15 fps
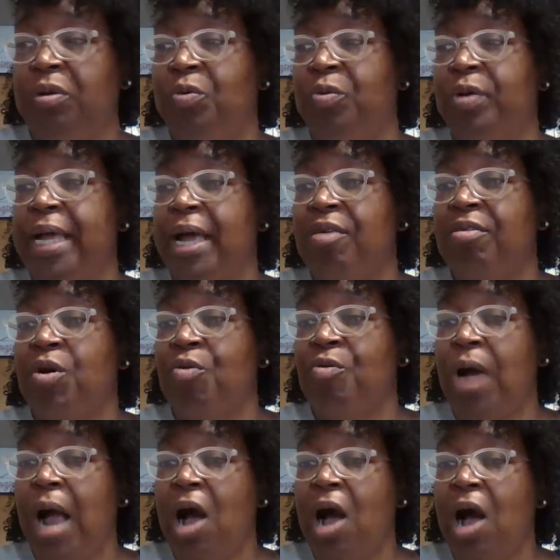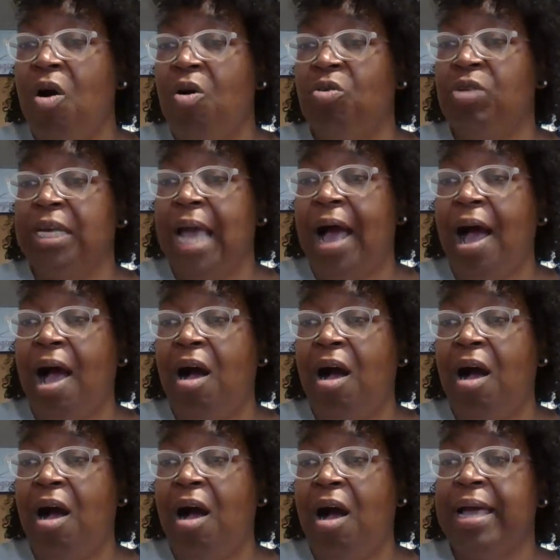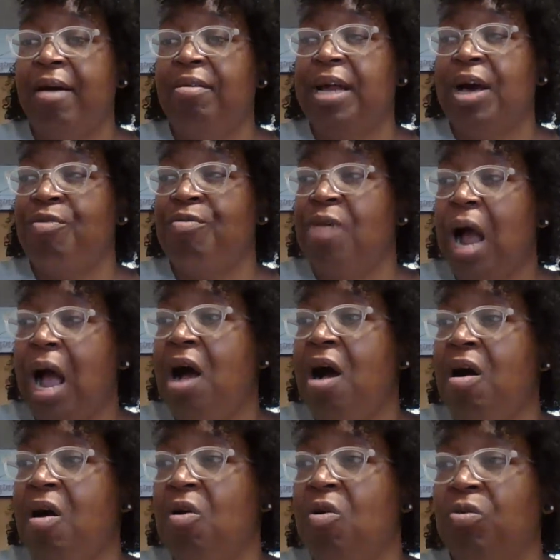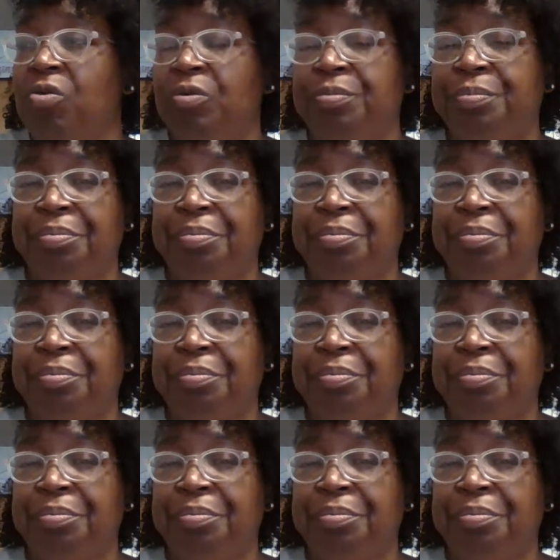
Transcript: We on a roll, y'all. We on a roll.